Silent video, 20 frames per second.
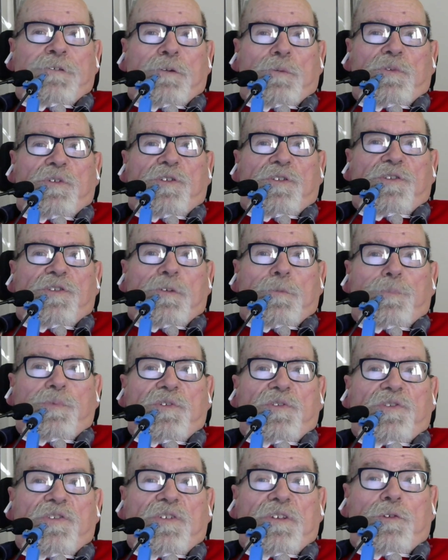There were just some
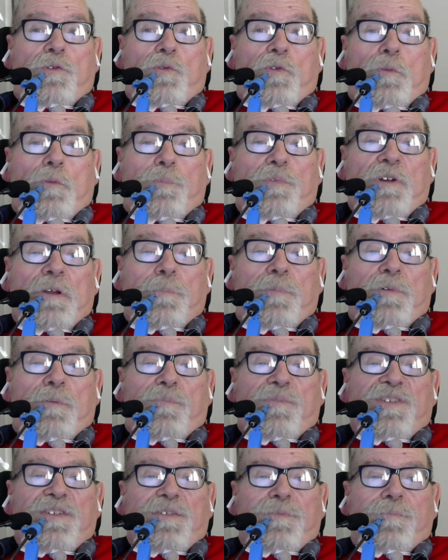procedural
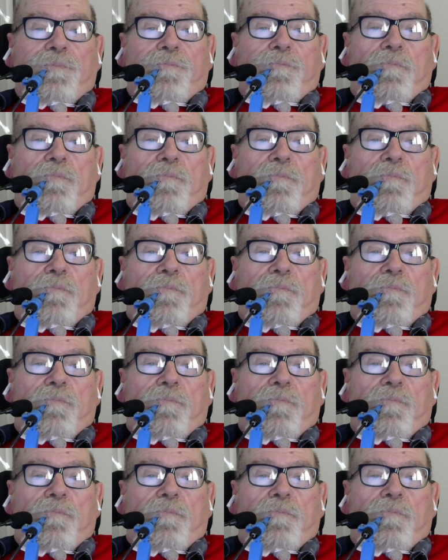problems.